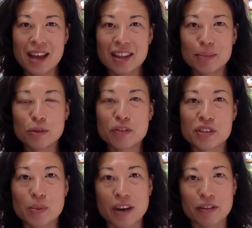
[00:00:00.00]
that move us
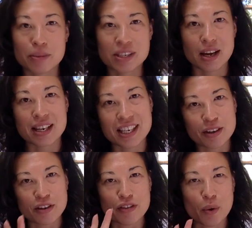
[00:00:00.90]
away from this idea
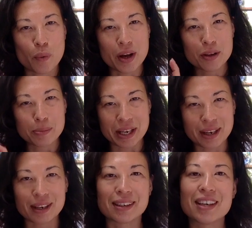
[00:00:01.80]
of
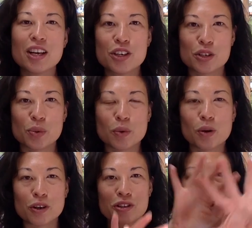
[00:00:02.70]
well-being
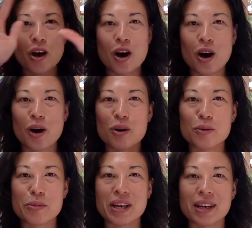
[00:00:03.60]
towards
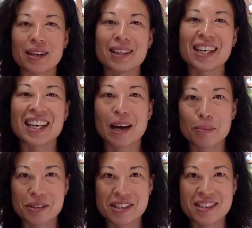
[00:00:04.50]
whole being that
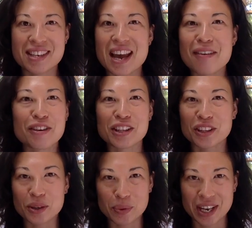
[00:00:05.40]
encompasses
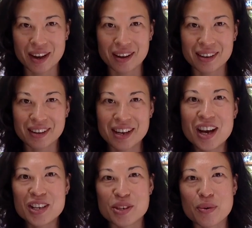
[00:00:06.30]
everything that we are.
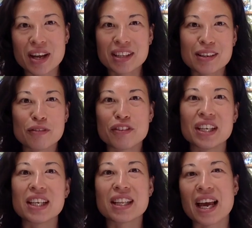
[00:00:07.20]
So rather than
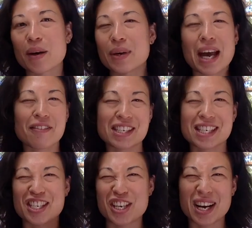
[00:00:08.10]
feeling like we have to
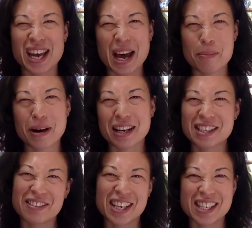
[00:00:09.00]
chuck out
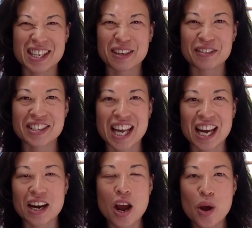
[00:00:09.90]
parts of ourselves
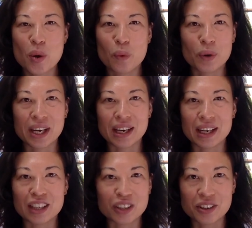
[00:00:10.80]
that
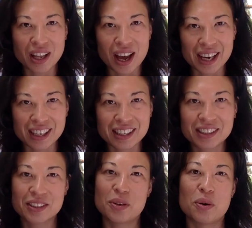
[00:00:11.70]
we don't like
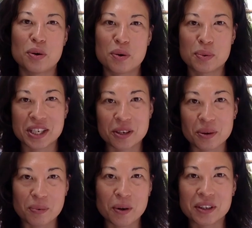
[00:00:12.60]
or we
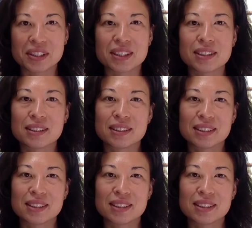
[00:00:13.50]
don't want,